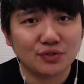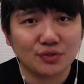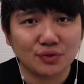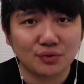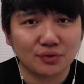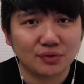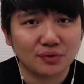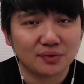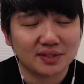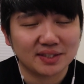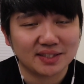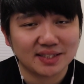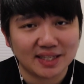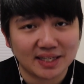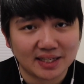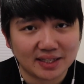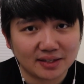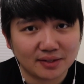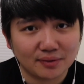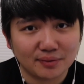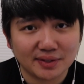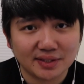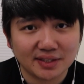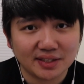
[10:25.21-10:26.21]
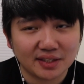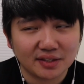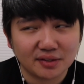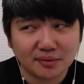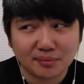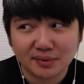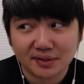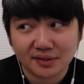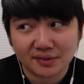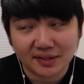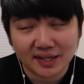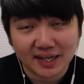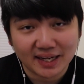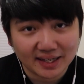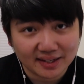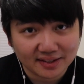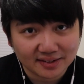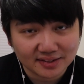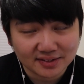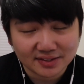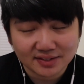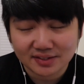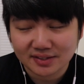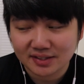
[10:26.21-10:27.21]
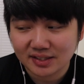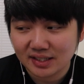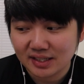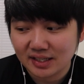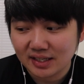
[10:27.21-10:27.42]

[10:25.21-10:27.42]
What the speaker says: don't know exactly what the other player has.